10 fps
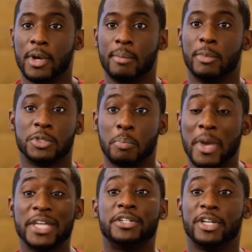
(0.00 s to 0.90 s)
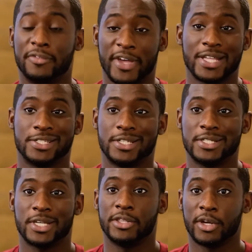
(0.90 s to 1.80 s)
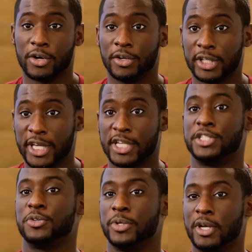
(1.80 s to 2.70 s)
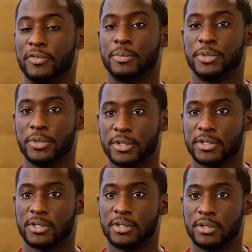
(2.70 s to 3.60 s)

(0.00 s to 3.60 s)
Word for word: most major advances in the early history of computers.